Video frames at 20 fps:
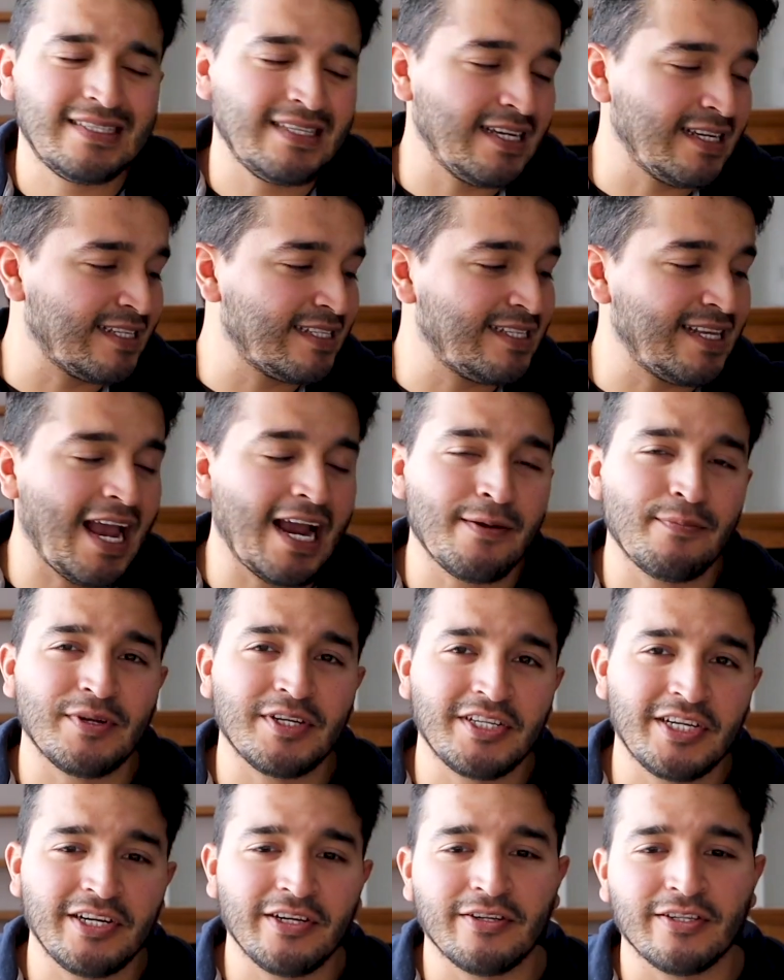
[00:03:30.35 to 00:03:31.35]
exact
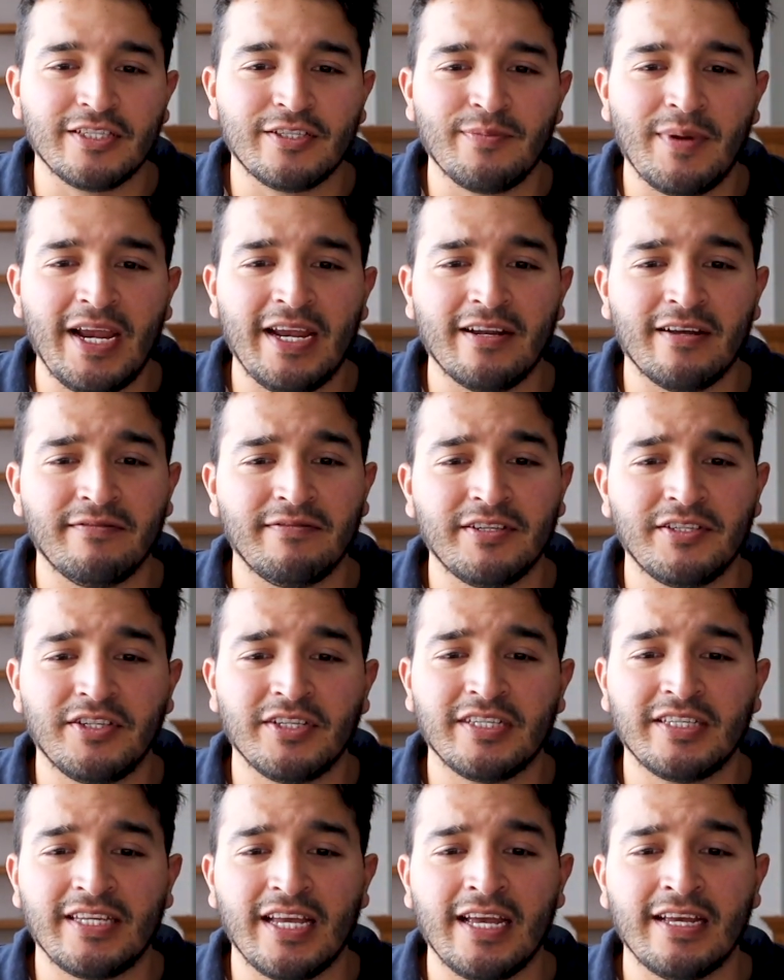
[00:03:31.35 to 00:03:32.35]
material it's made of. It
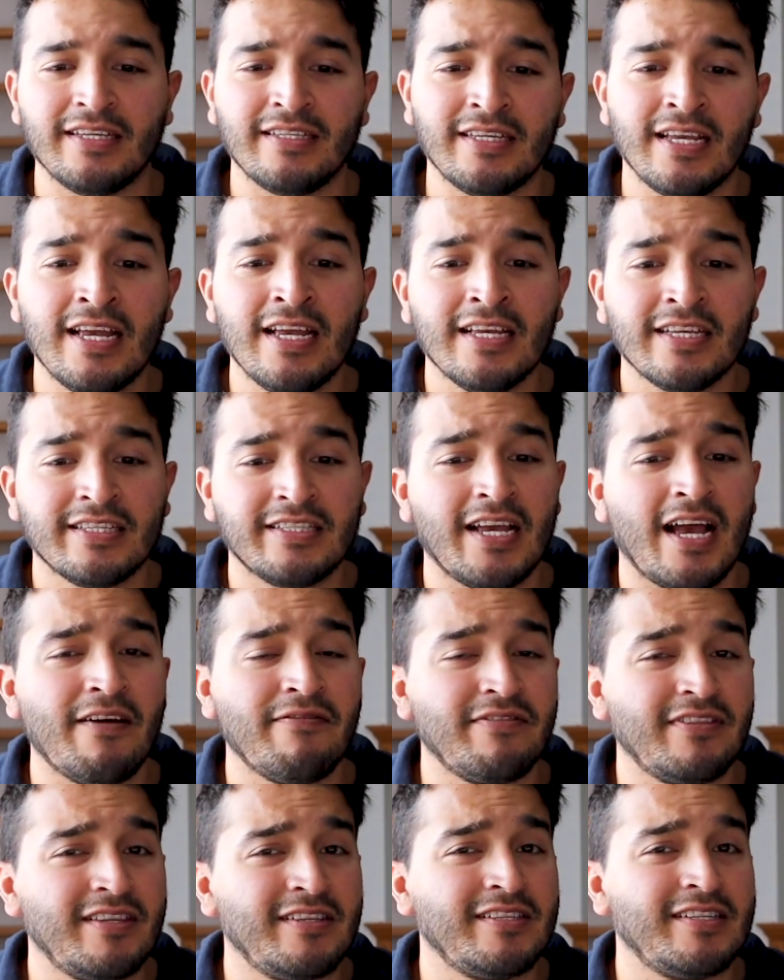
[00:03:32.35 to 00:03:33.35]
just says
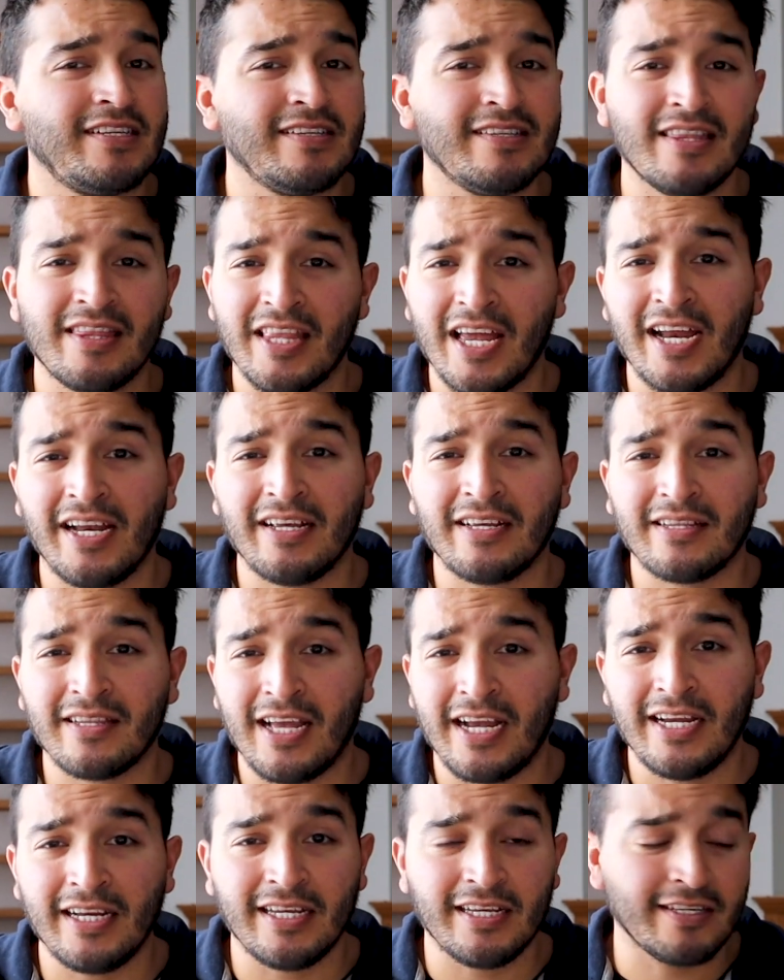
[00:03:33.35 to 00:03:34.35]
soft synthetic
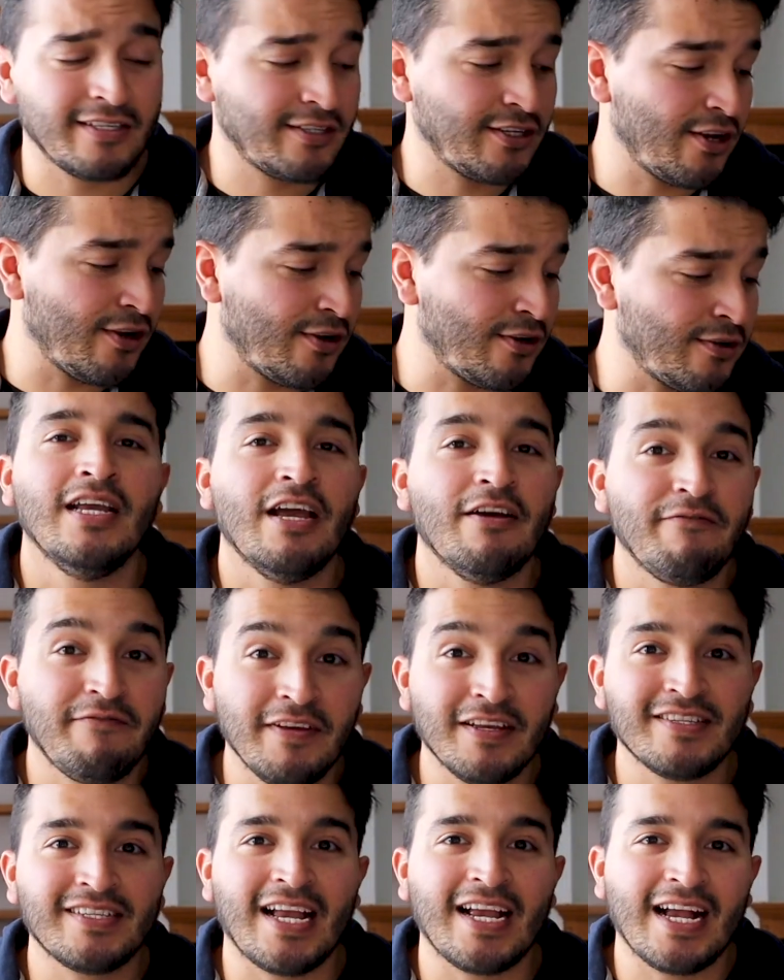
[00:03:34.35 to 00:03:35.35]
lining. So it
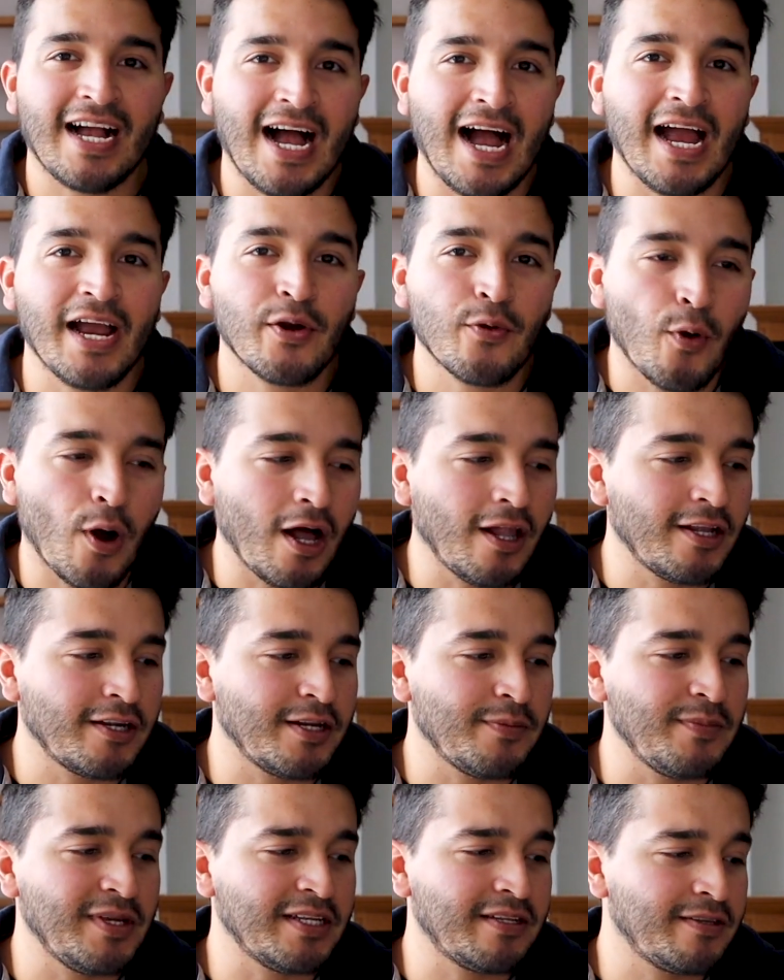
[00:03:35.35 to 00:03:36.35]
feels like high
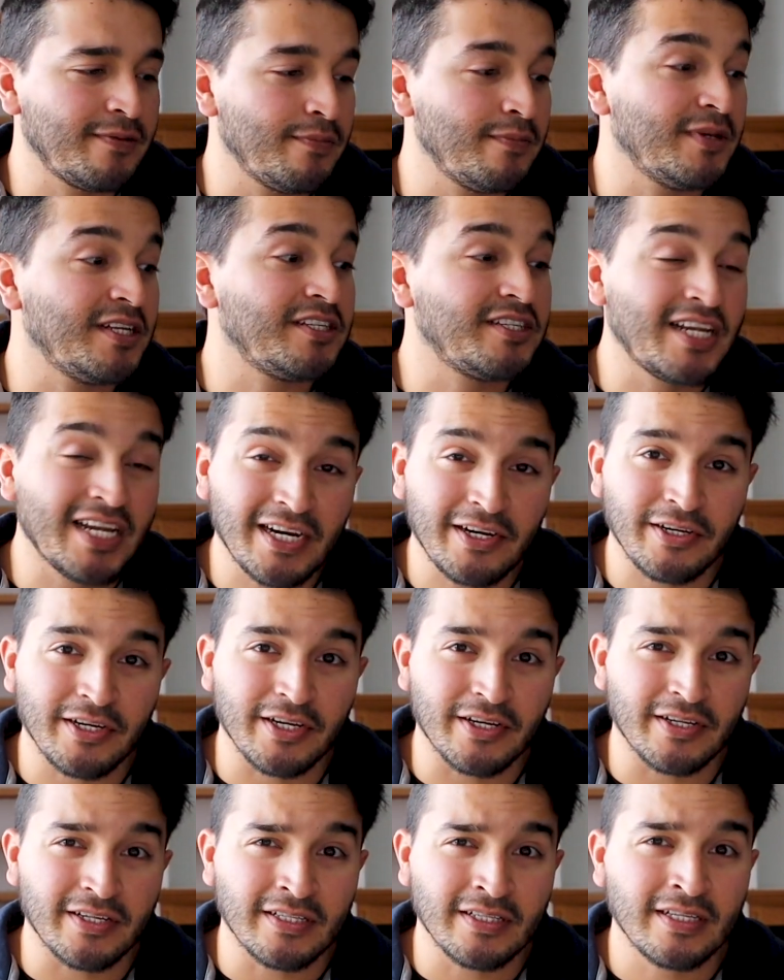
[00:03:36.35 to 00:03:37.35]
quality
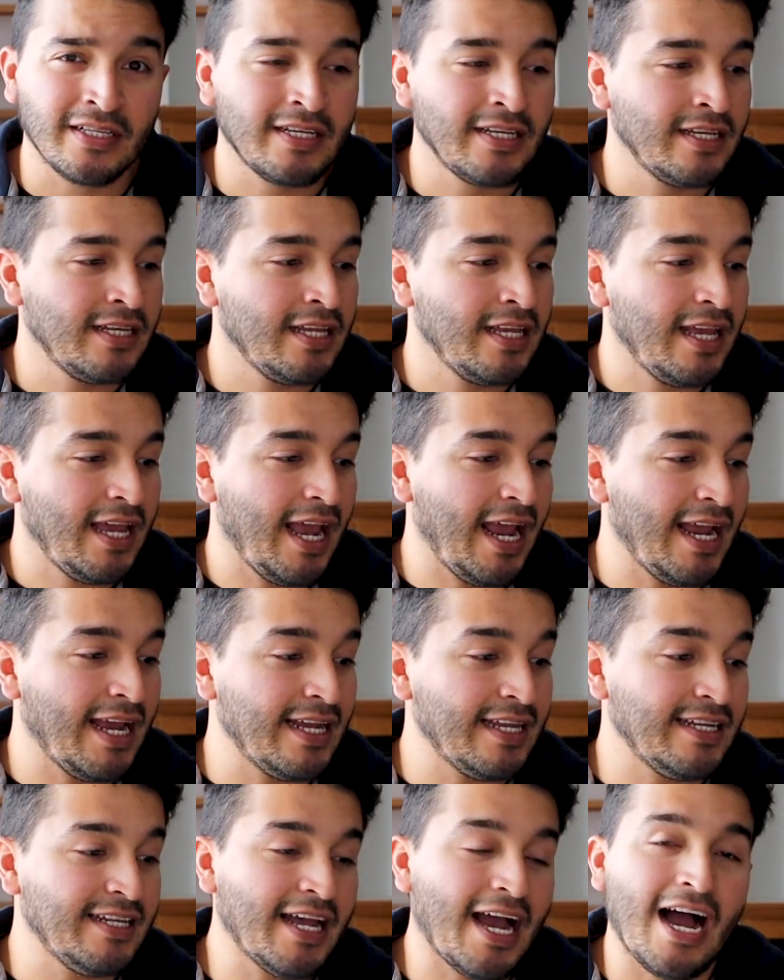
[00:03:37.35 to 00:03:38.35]
material,
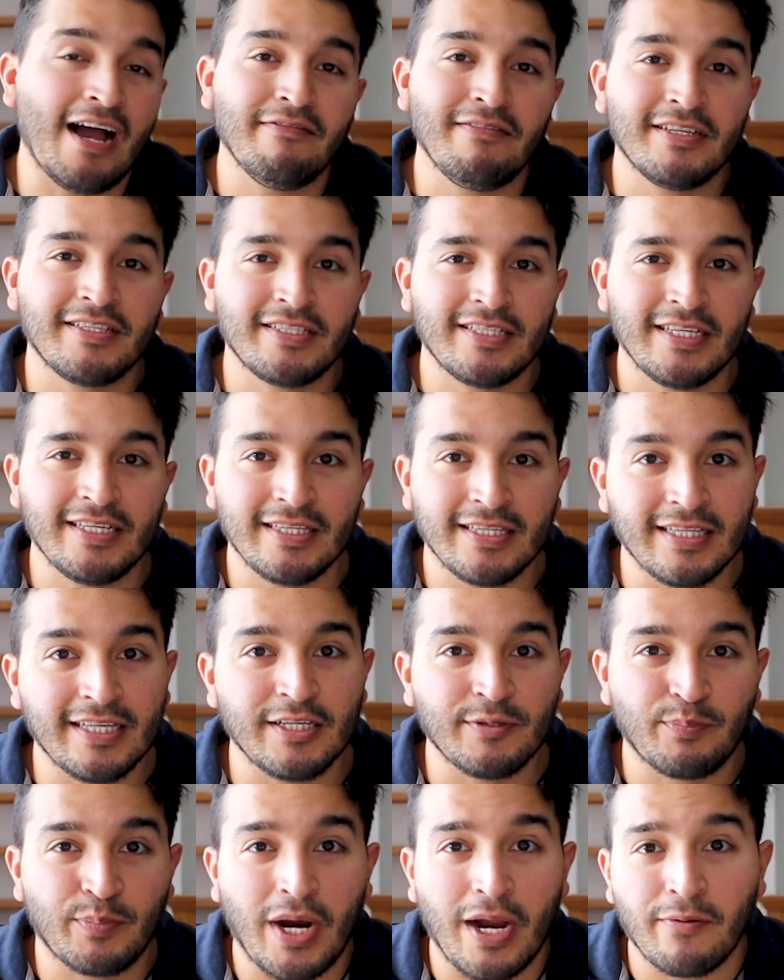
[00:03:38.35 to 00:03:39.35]
and obviously they
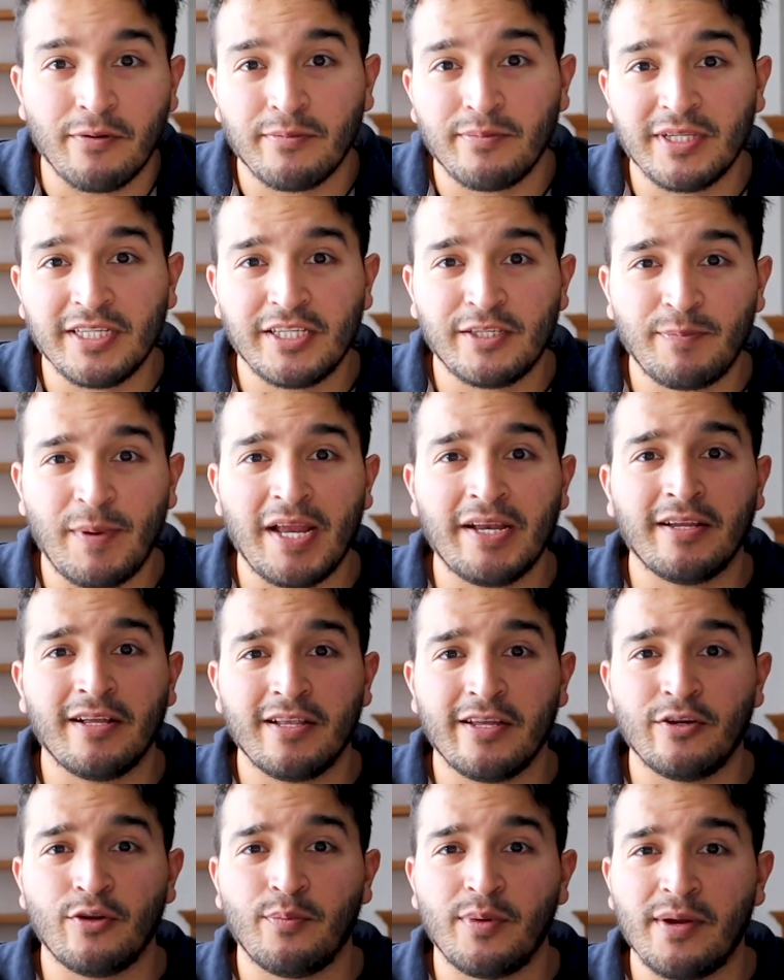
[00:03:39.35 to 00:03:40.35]
probably spent a
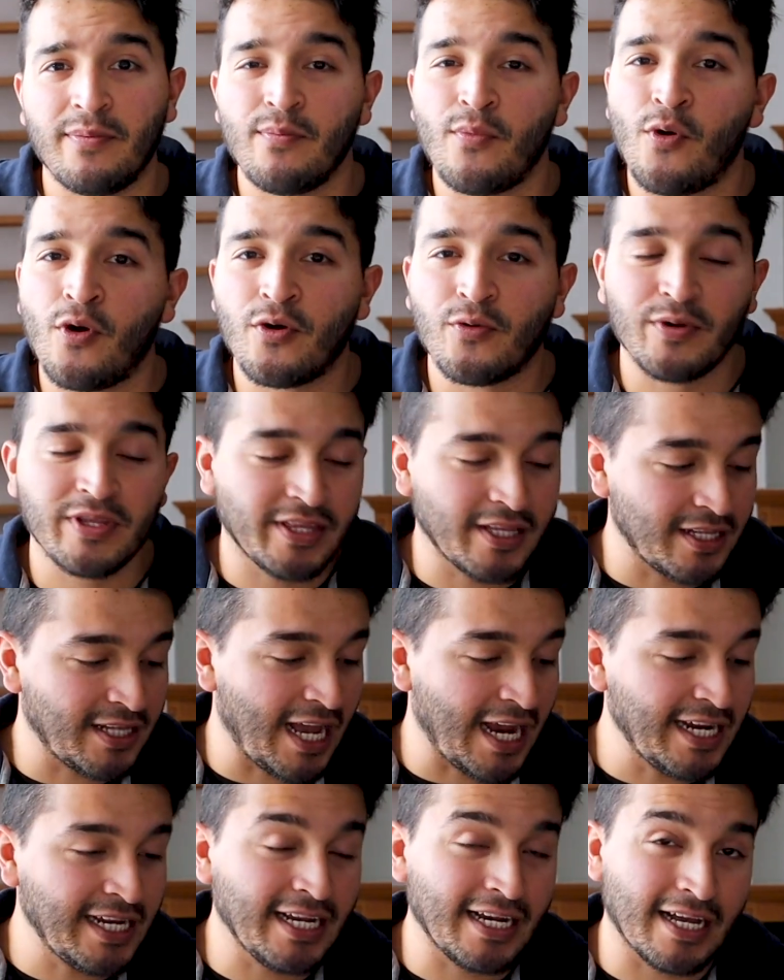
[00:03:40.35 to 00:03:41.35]
little bit more with the
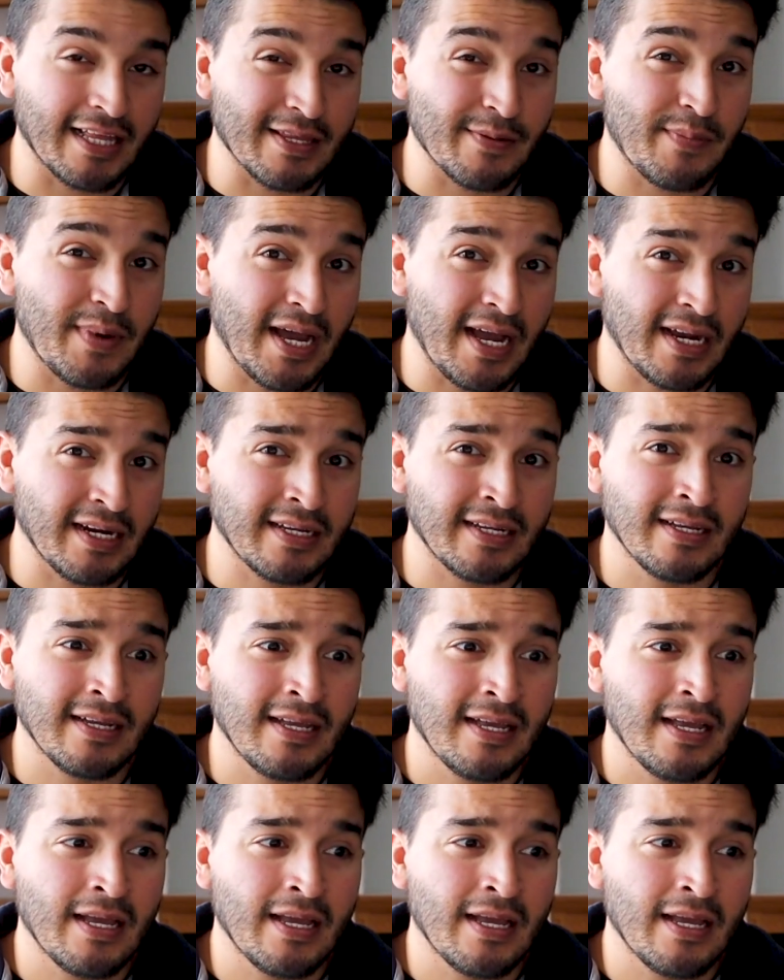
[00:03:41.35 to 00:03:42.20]
lining on the back,